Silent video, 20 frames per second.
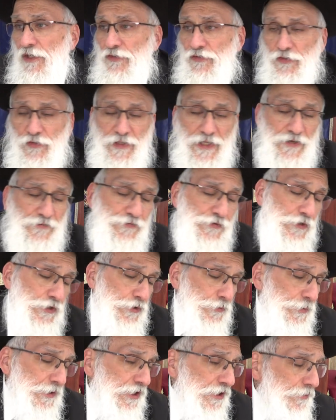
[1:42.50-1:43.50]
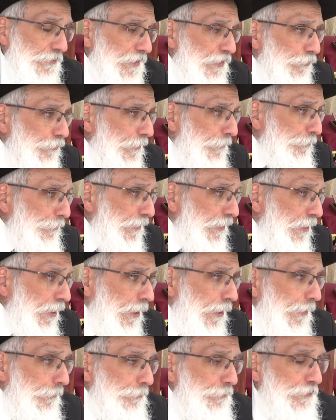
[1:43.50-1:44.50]
So therefore you're going to be ripping
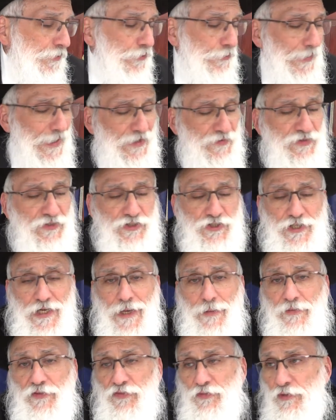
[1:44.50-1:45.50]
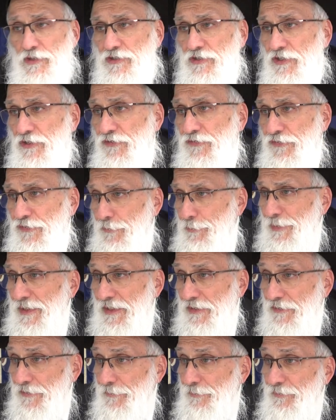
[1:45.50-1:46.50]
up grass and Shabbos, which is
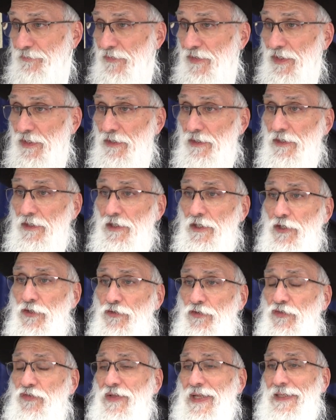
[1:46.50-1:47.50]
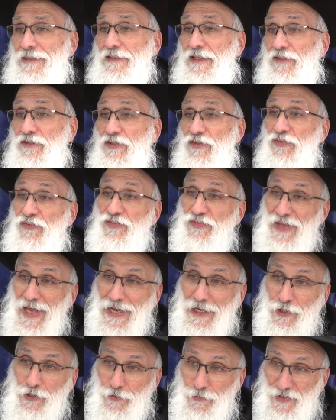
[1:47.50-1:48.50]
forbidden. So it's not that the
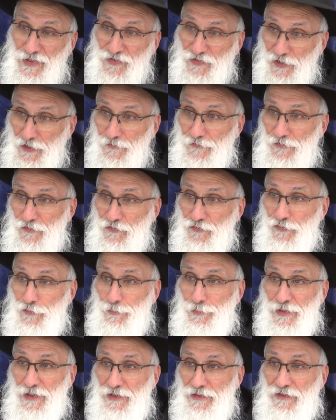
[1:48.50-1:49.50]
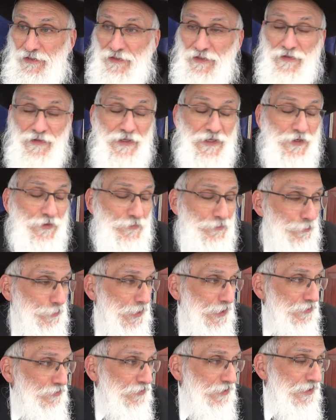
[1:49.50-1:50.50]
soccer itself is forbidden,
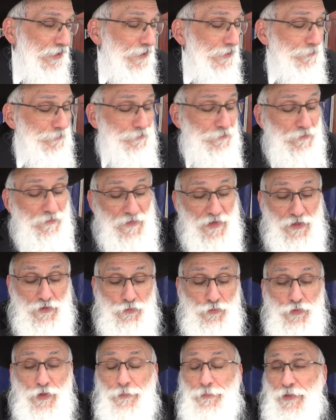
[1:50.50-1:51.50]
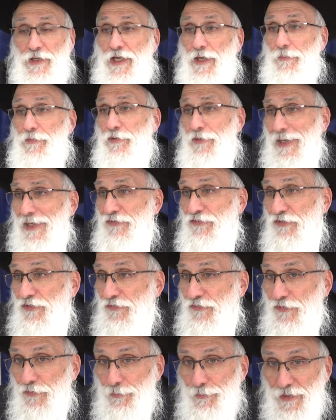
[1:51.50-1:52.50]
but um, ripping up grass
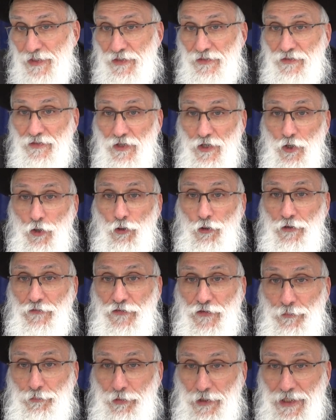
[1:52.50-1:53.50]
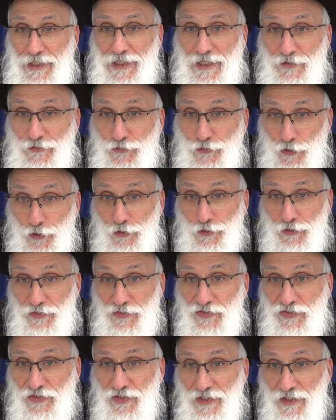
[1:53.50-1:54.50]
is forbidden. Or if you're playing on
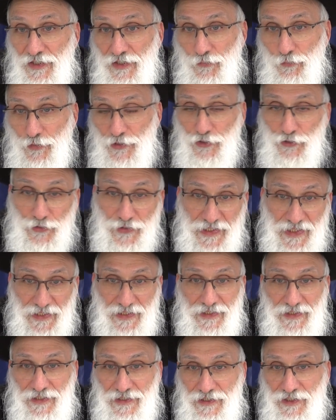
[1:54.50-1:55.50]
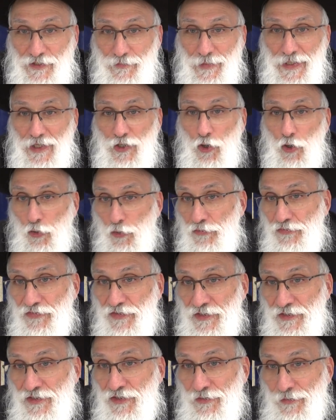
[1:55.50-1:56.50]
dirt, when you kick it and you make holes
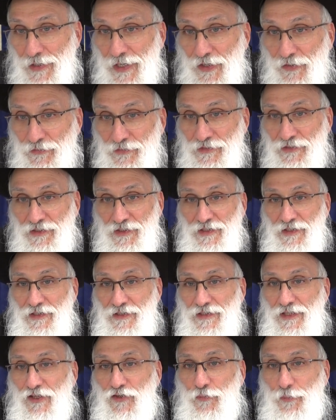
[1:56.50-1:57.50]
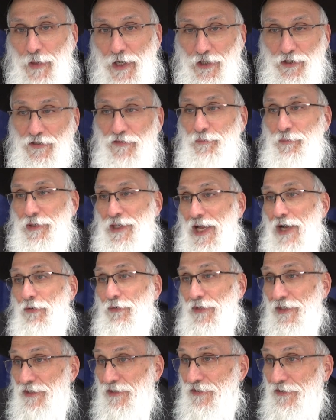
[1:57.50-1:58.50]
in the ground, that's part of
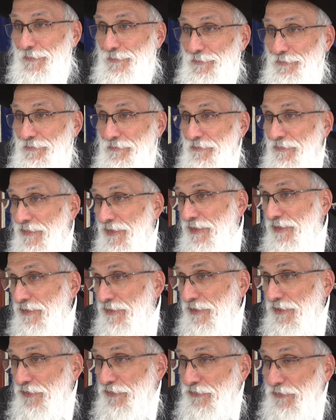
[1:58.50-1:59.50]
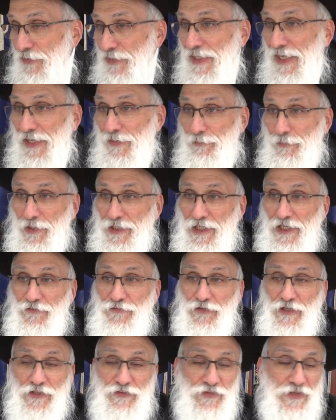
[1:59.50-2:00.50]
plowing. So again, but
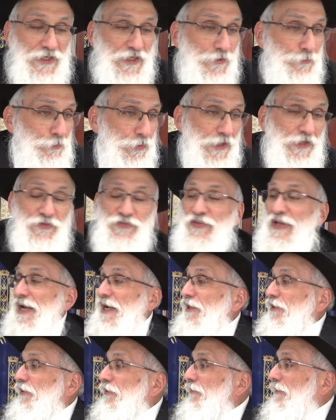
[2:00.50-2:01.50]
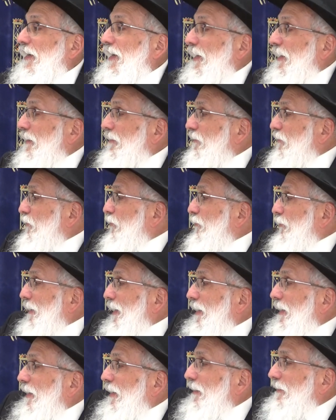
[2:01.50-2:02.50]
if let's say you play soccer on
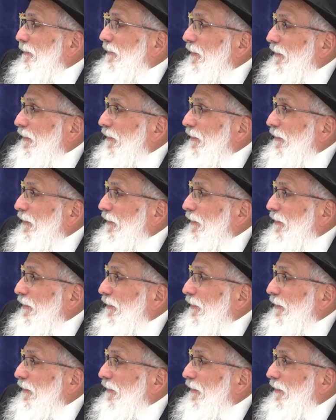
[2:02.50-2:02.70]
on